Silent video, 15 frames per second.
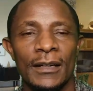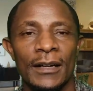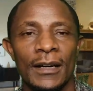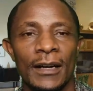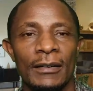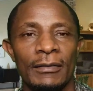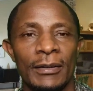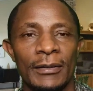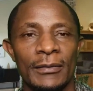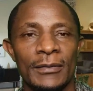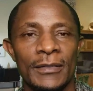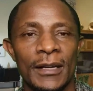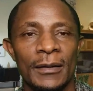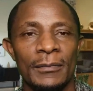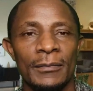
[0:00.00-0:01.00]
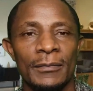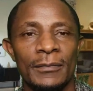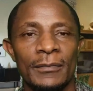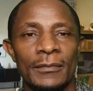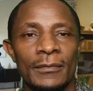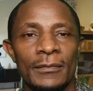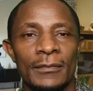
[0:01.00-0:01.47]
Have a good time.
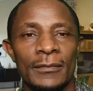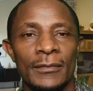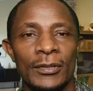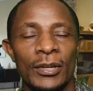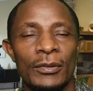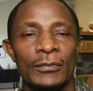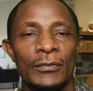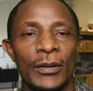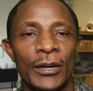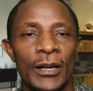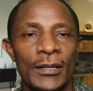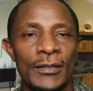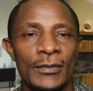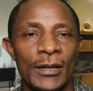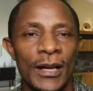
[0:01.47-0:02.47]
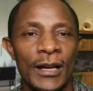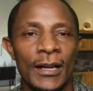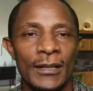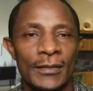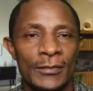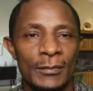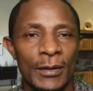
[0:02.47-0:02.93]
Don't forget to
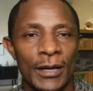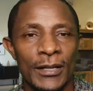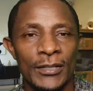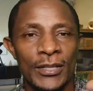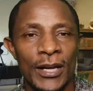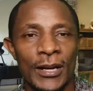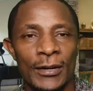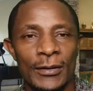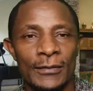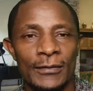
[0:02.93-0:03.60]
like to my channel,